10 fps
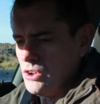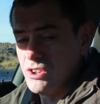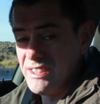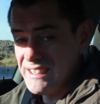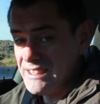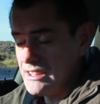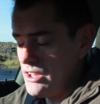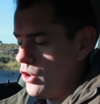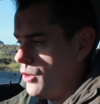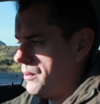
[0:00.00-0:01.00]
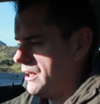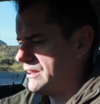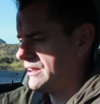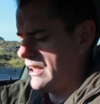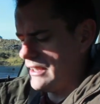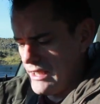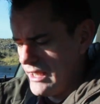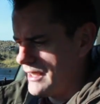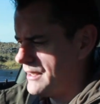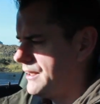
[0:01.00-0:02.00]
So this is the Opel
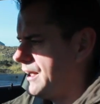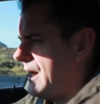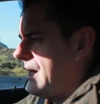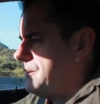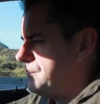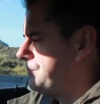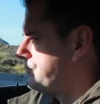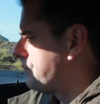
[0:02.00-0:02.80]
Insignia, and